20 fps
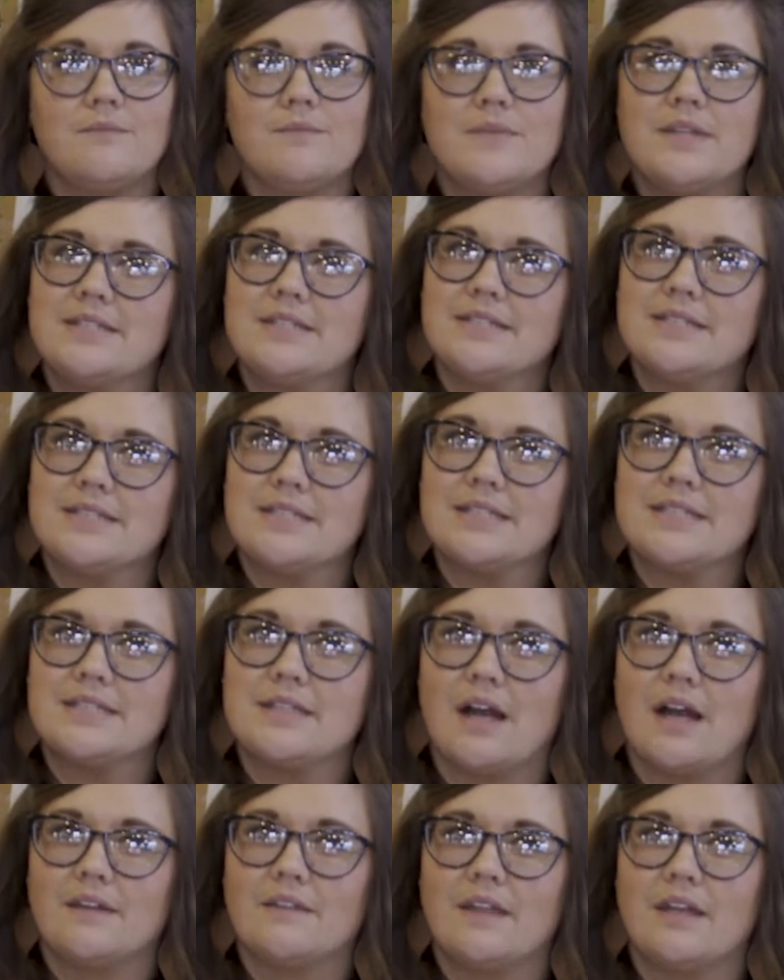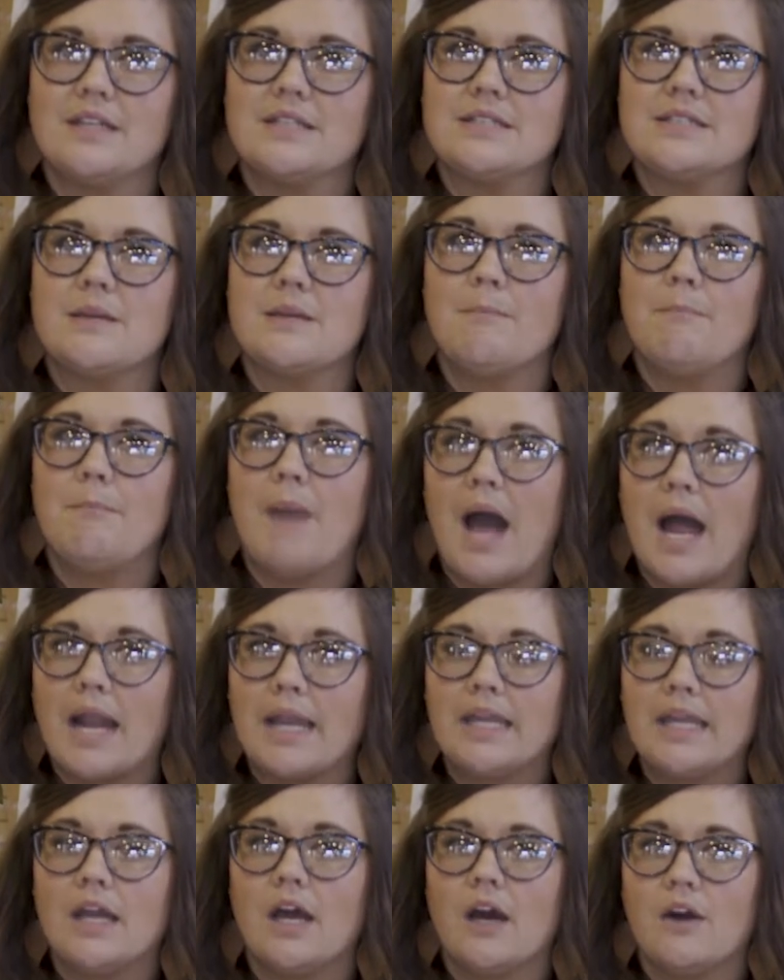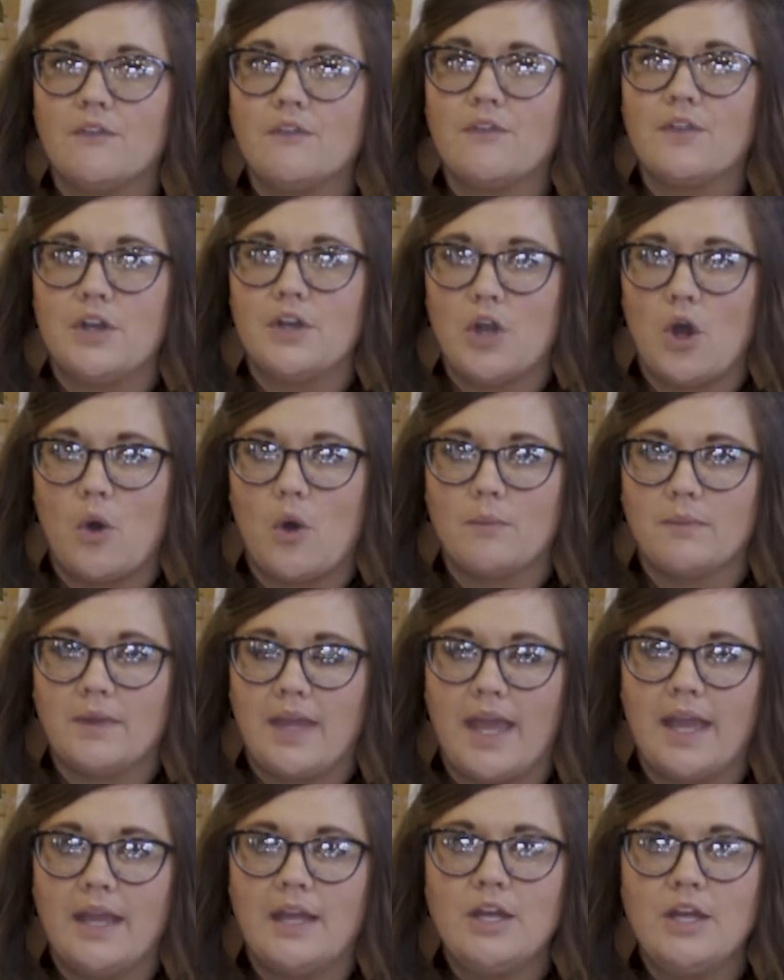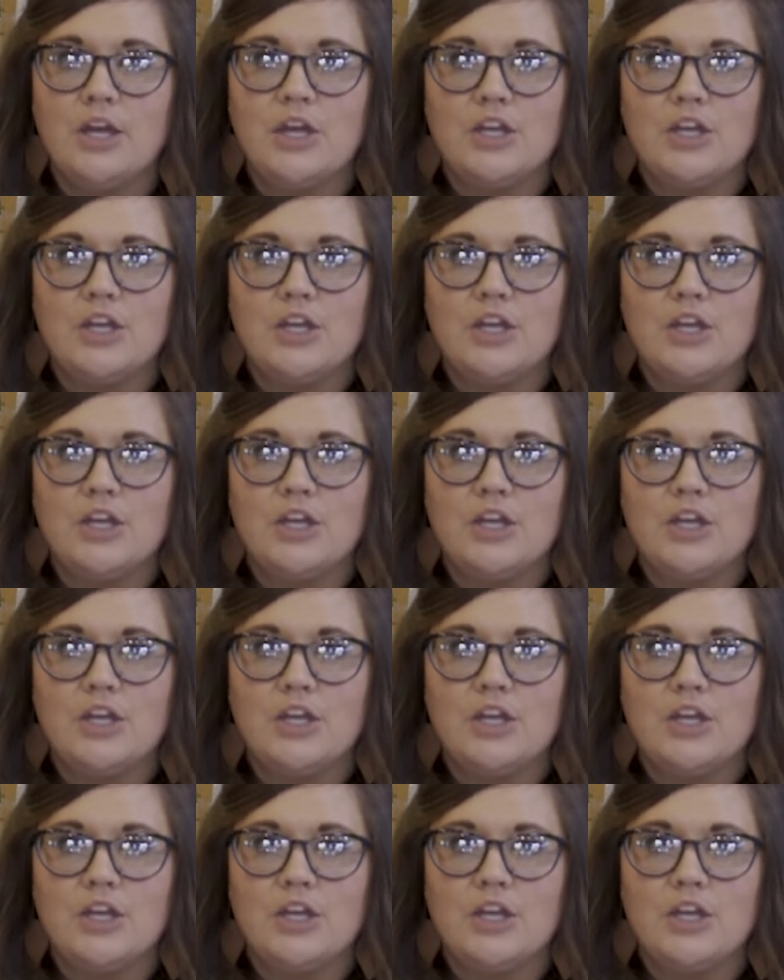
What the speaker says: This is the sock that is the body of the gnome, okay?